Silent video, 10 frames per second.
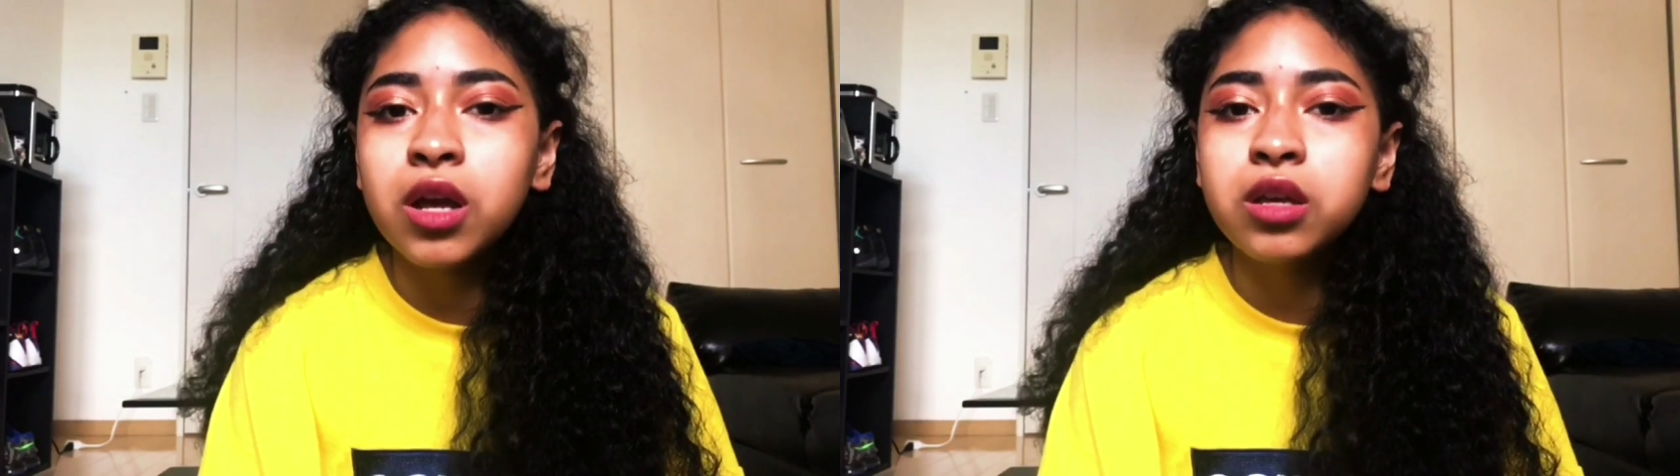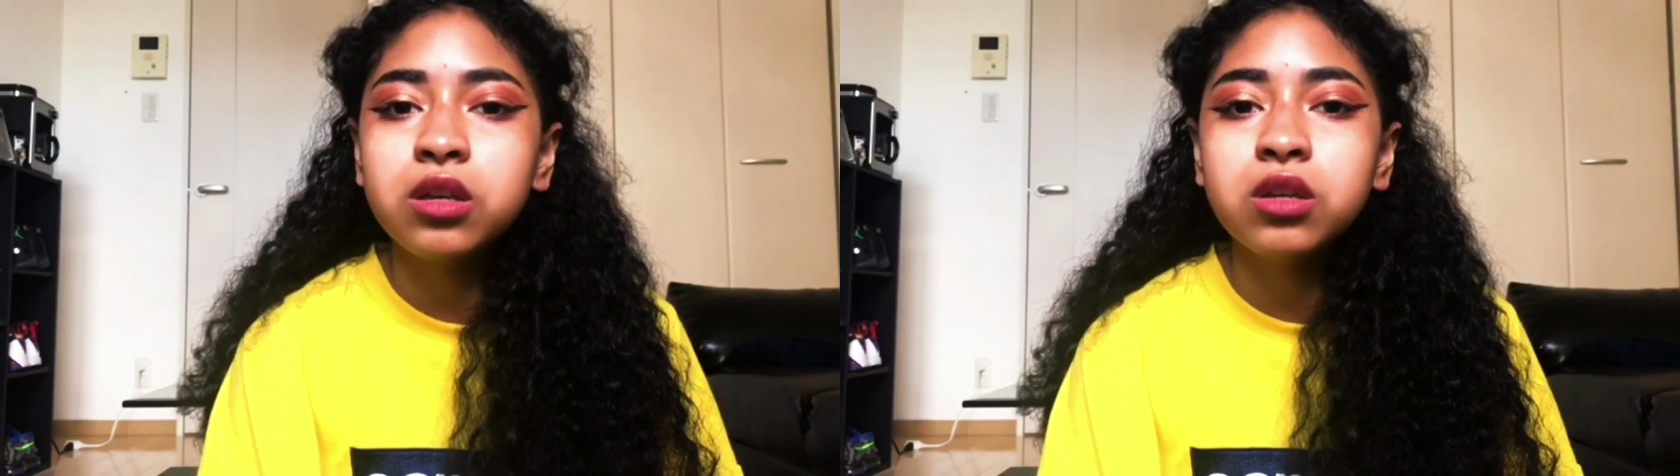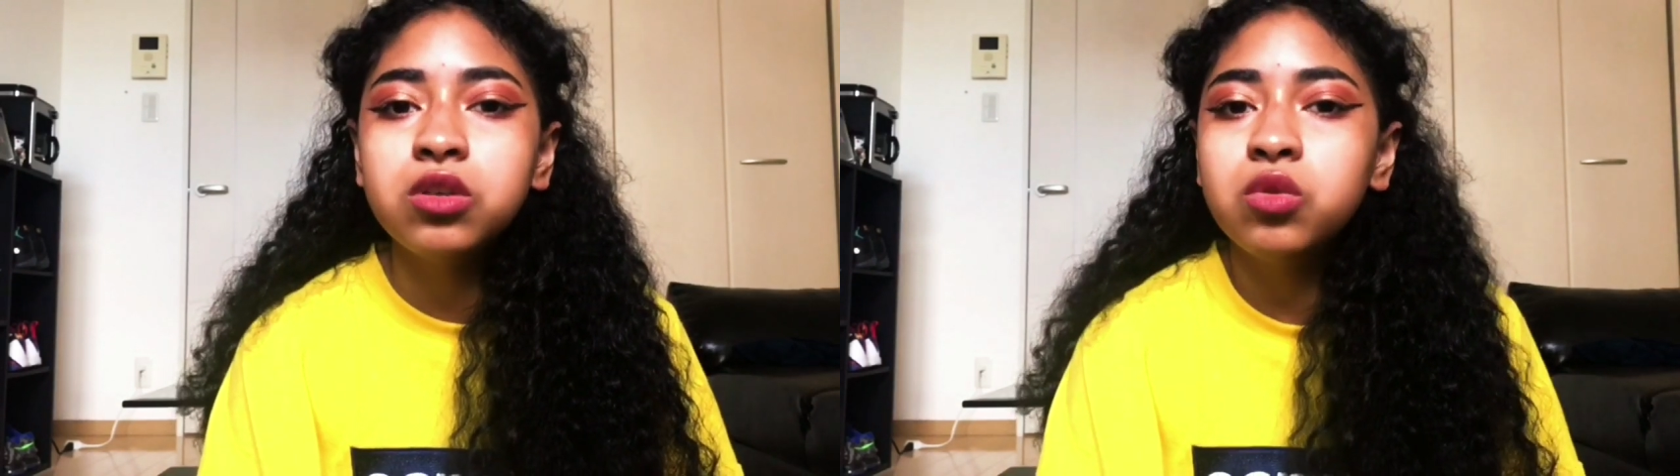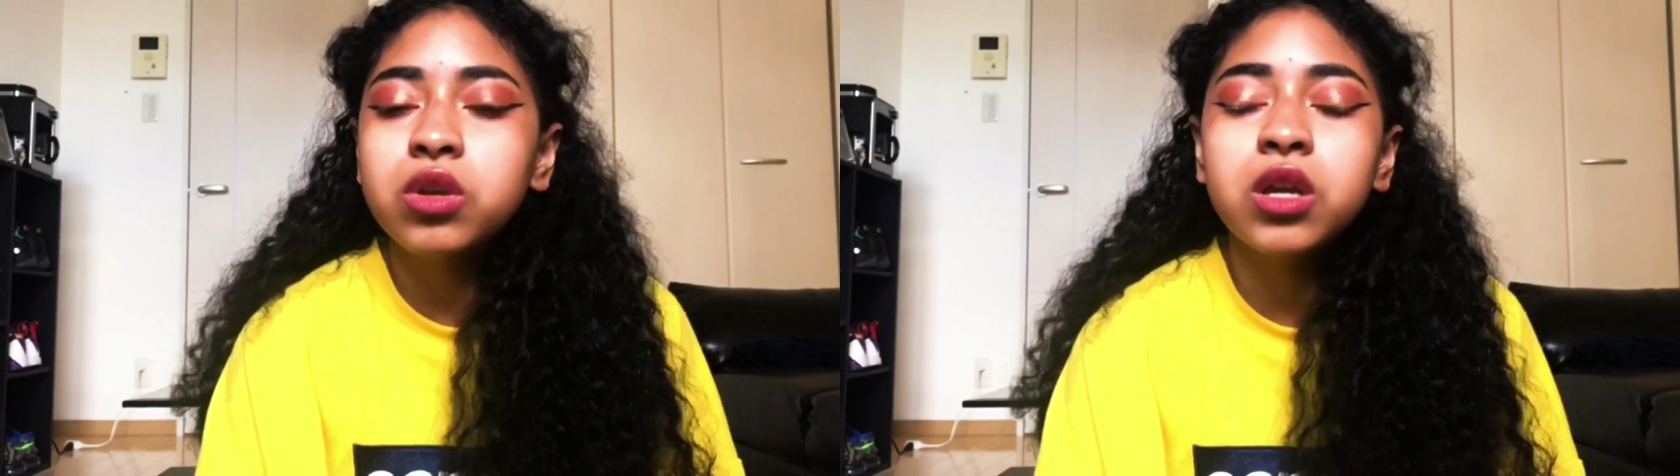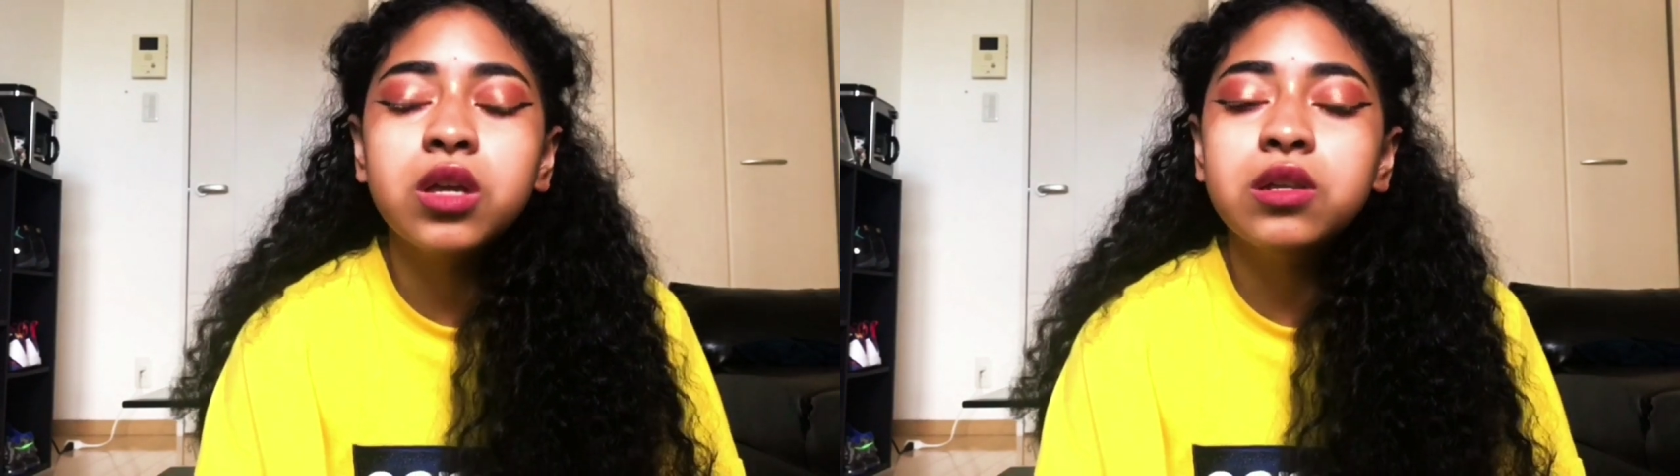Like, you
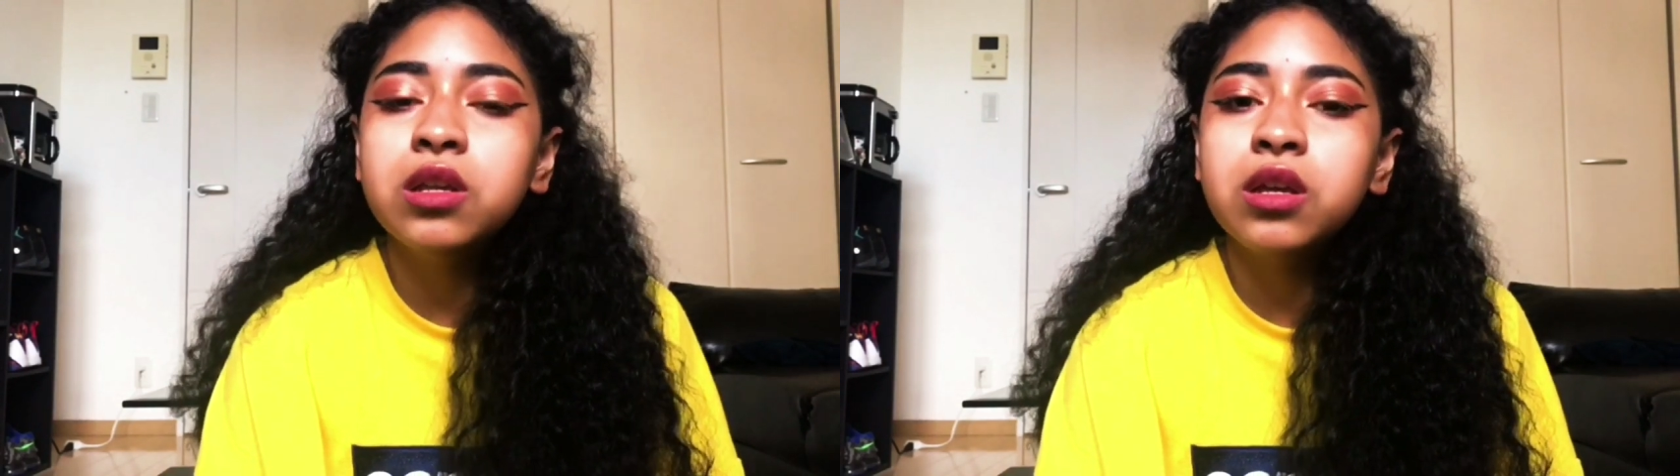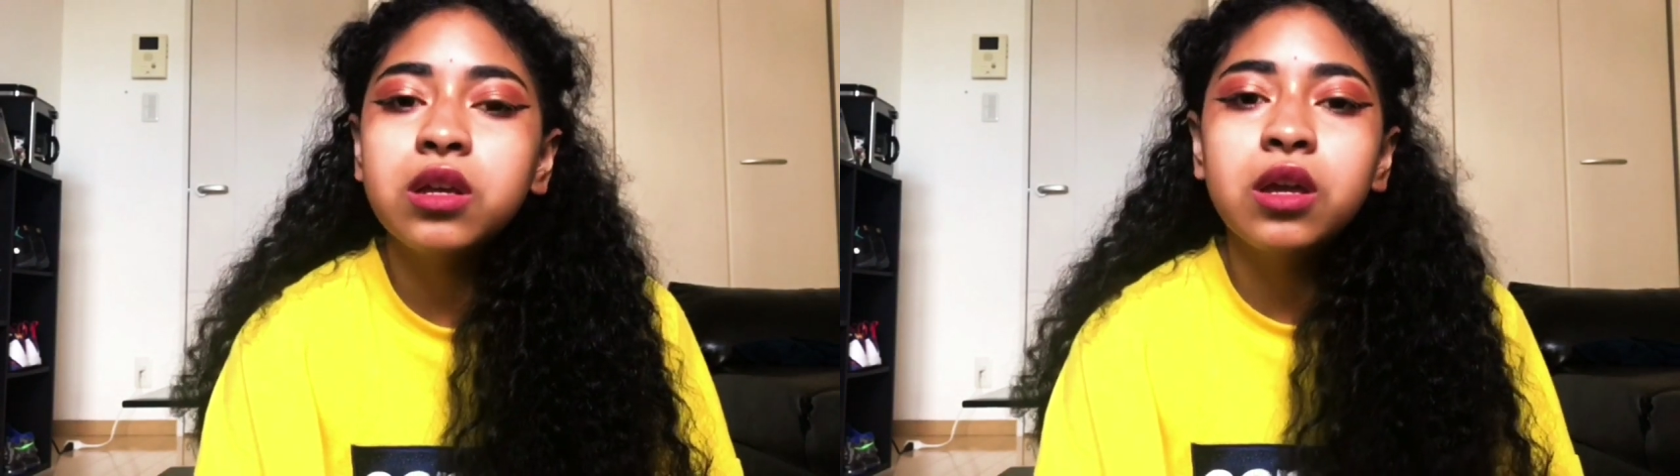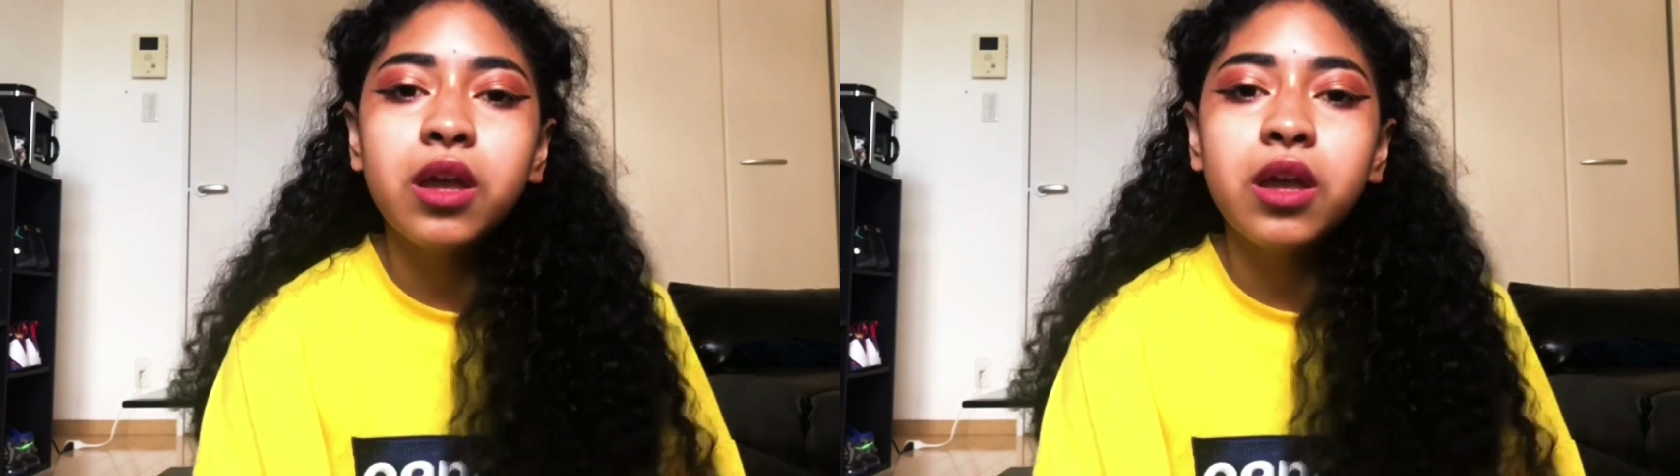can get dick